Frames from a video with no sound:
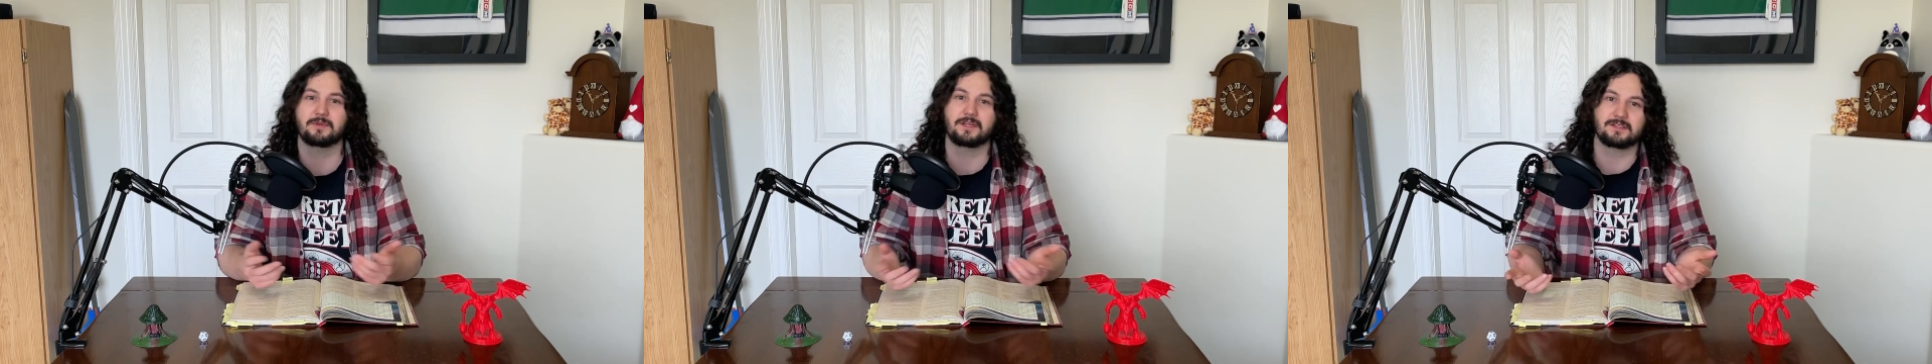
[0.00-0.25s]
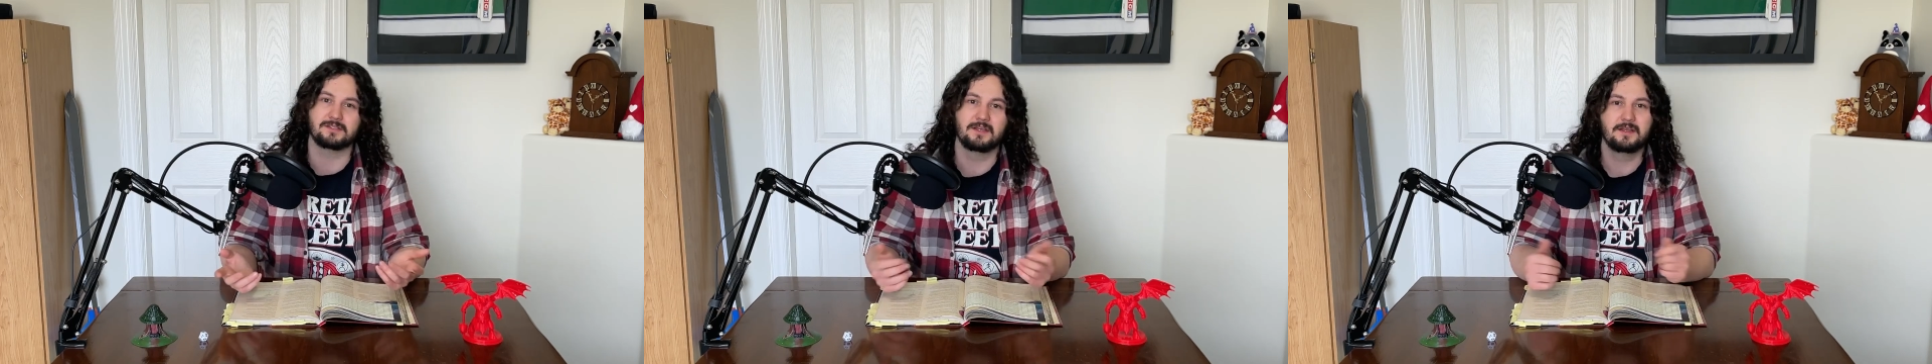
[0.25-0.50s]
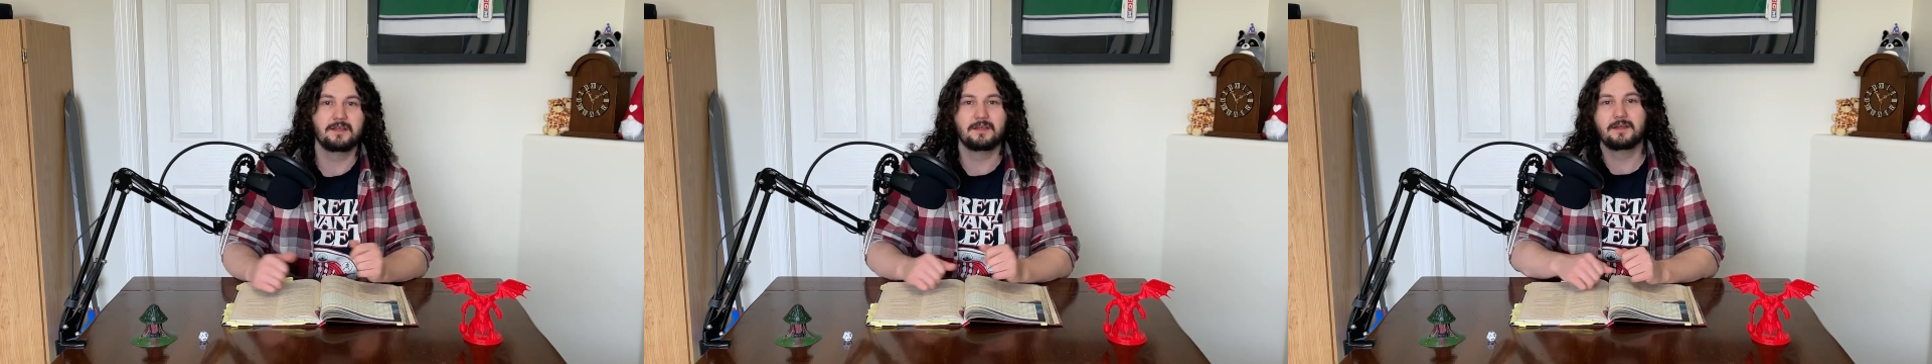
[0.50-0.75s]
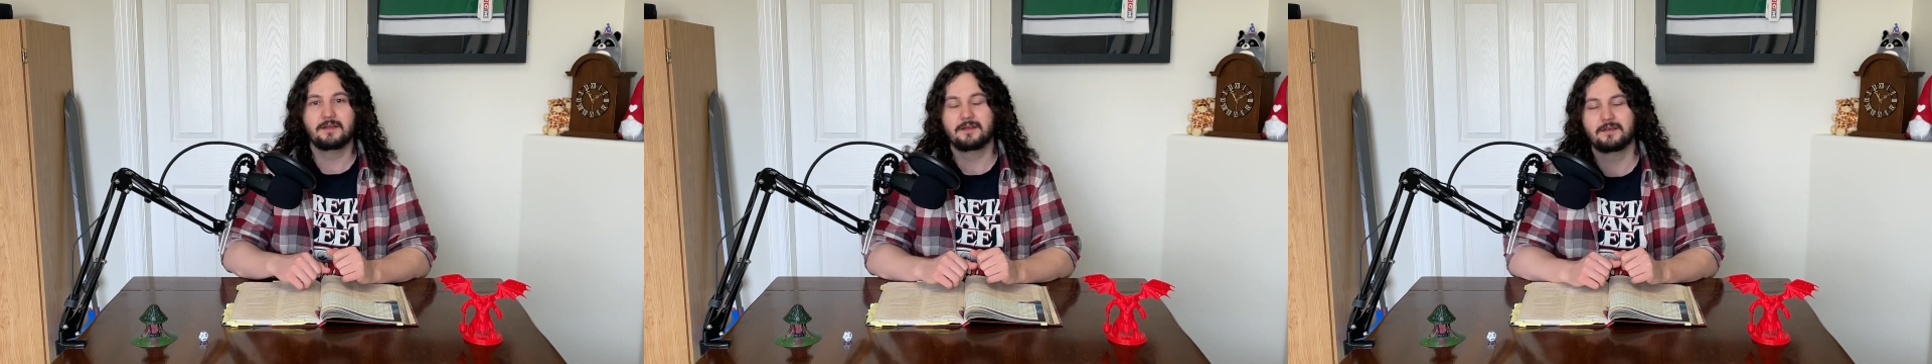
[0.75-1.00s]
because
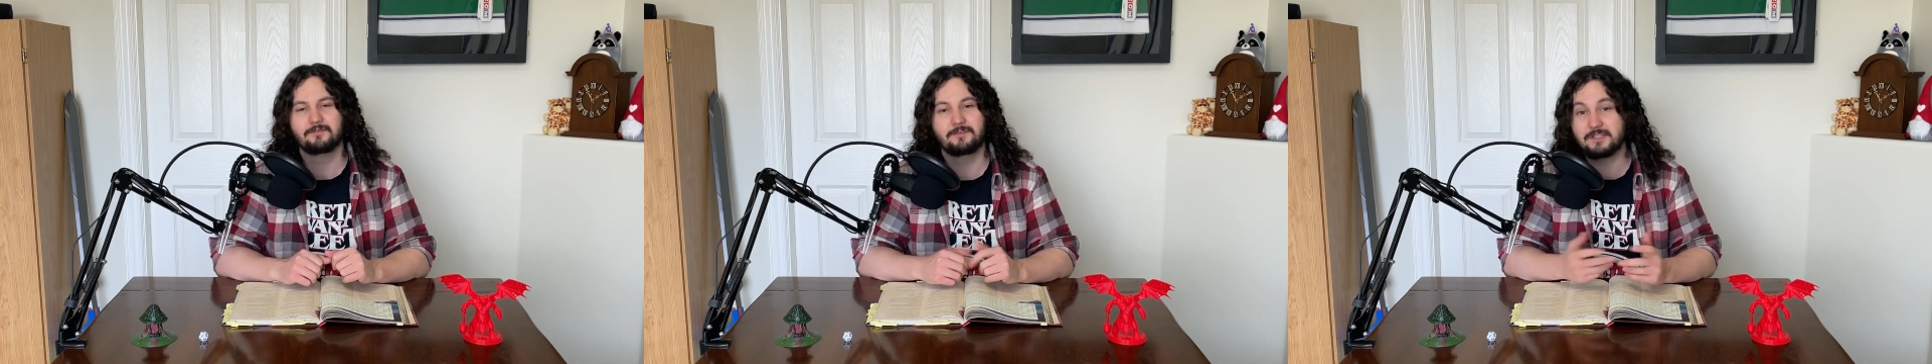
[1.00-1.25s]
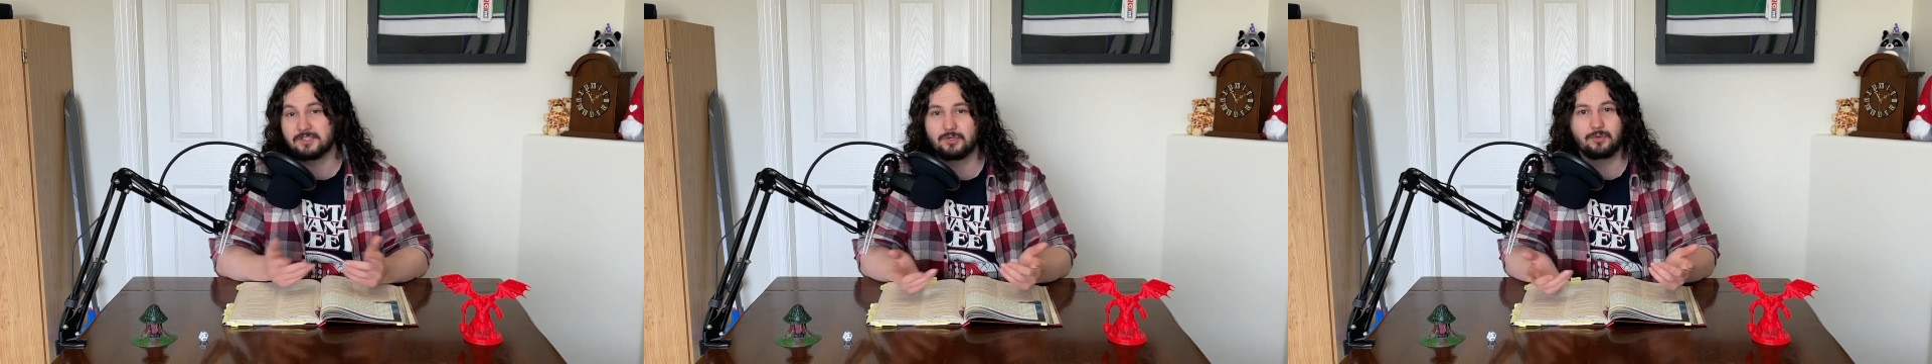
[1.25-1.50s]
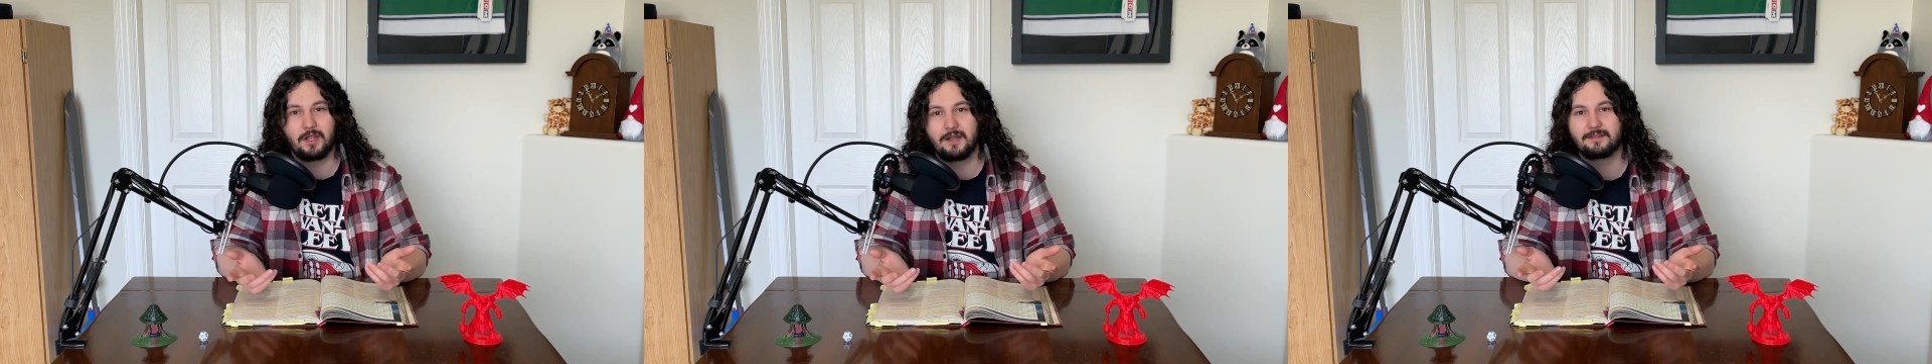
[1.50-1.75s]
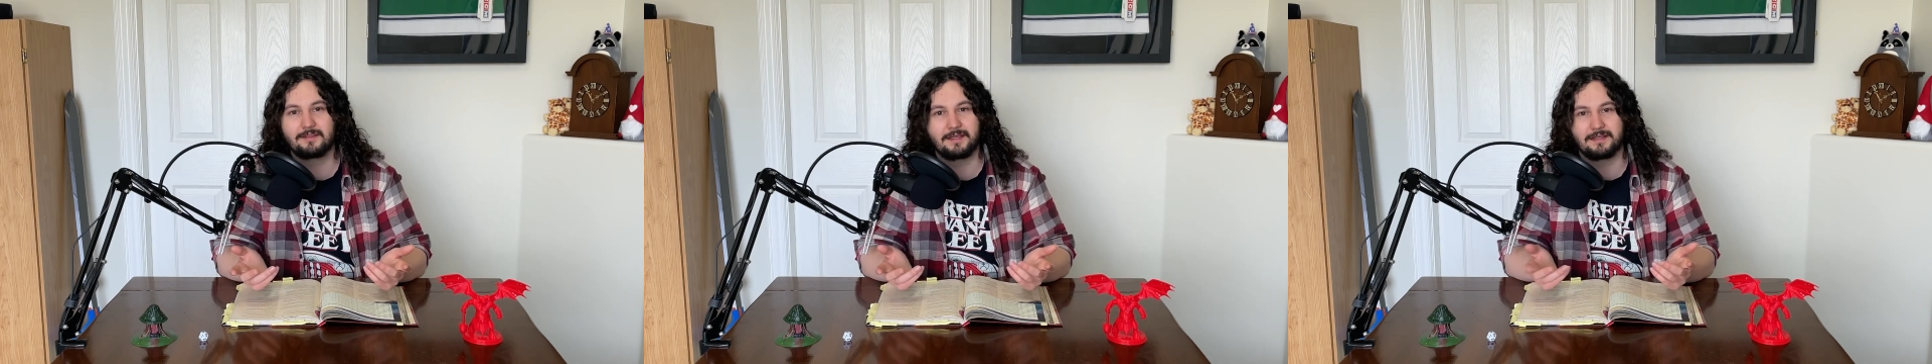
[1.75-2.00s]
feats do a lot
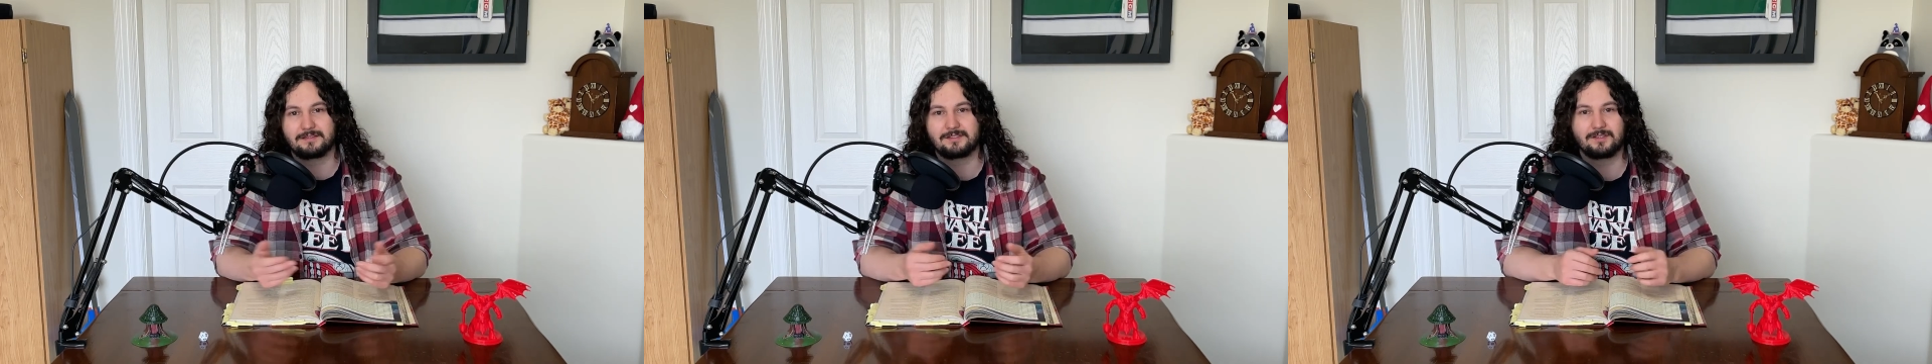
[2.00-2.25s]
of things.